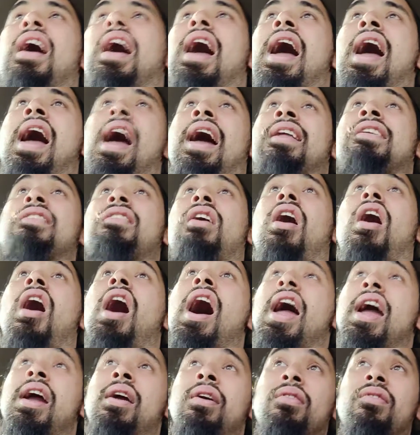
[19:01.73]
and
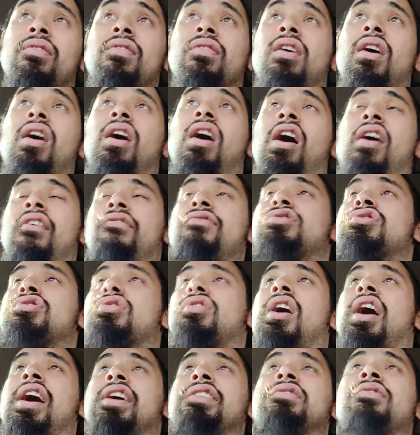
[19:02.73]
I've
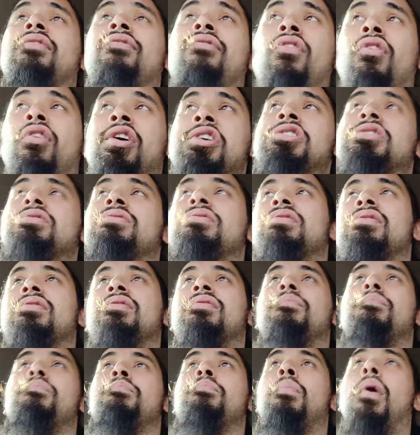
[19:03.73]
tried to voice
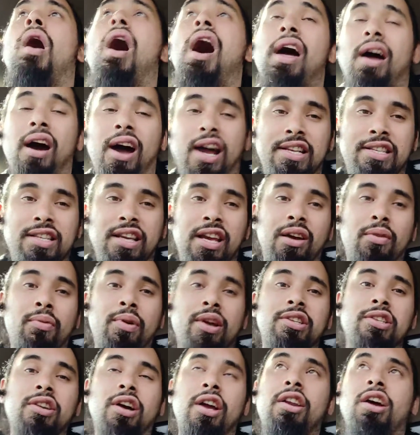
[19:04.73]
my idea,
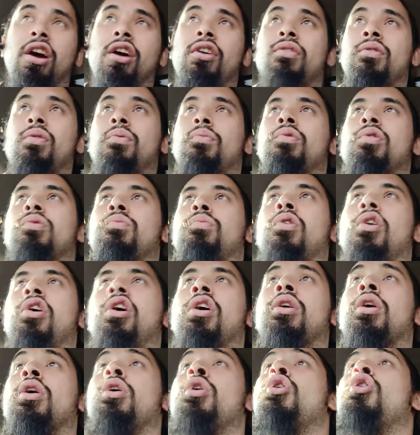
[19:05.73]
which I know that would
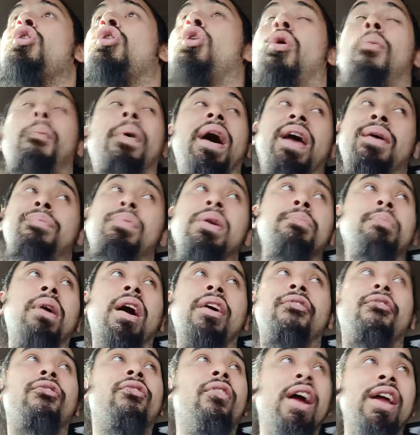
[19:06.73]
work, or maybe
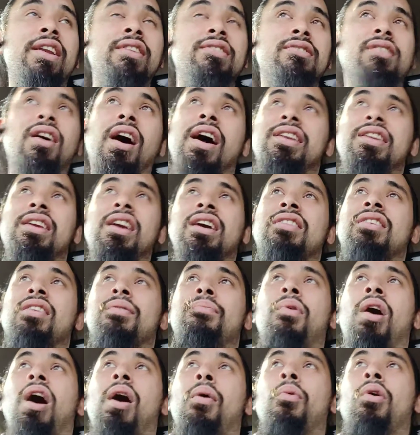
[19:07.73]
my friend's idea
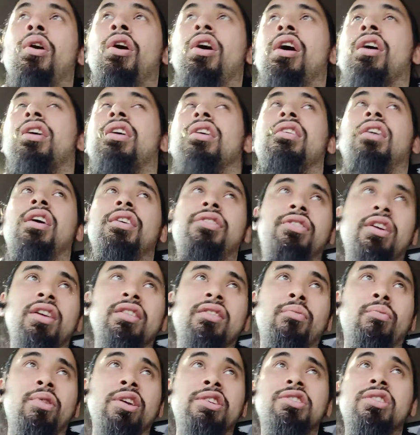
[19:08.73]
that might work, and I
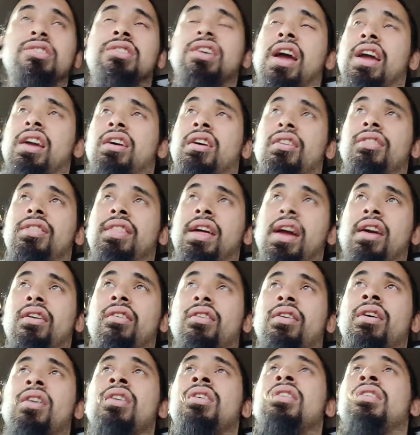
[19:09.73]
think that we should take on
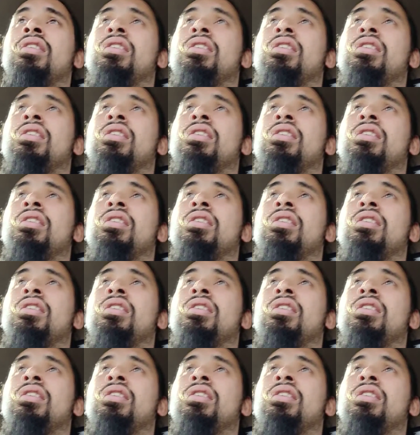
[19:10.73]
their